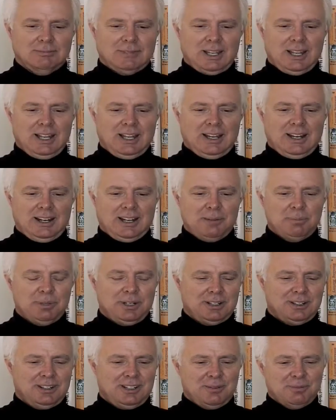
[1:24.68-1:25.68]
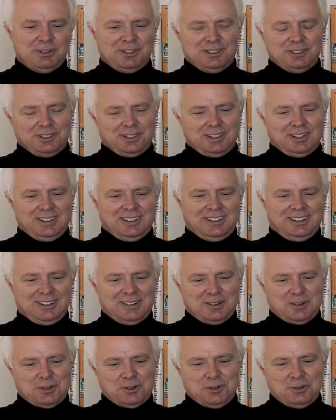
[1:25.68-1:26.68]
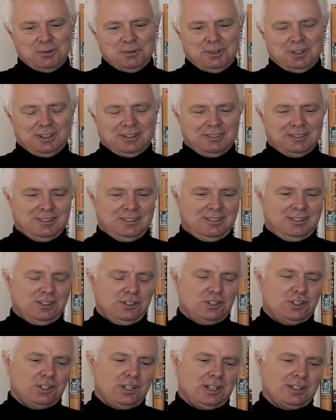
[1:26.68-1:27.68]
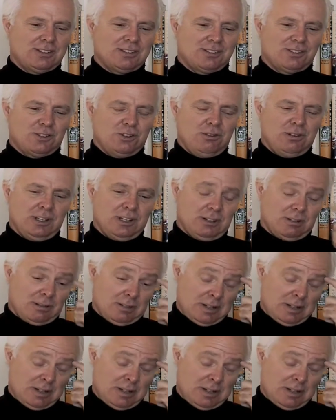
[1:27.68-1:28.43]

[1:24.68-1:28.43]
And I picked it up and took it into to Chet's studio.